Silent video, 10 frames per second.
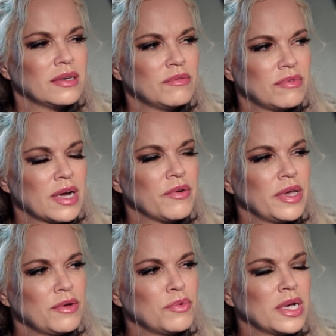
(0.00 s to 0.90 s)
a
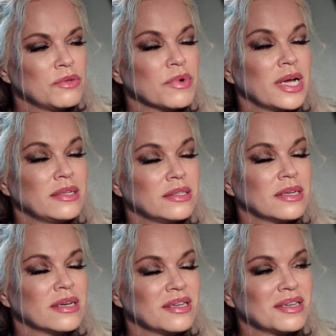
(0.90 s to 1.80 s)
very well-read
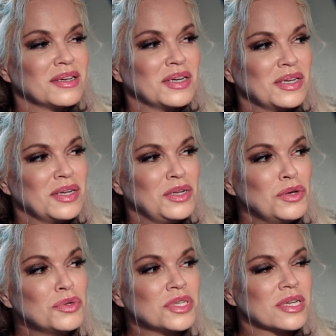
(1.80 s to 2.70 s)

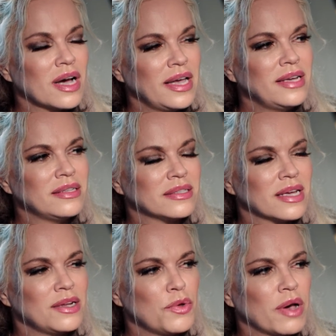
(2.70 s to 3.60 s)
news site,
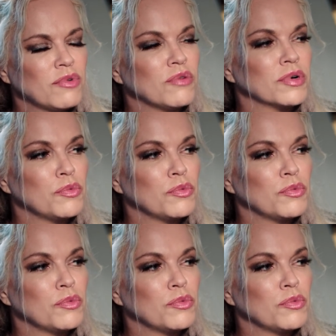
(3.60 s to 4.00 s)
and you have over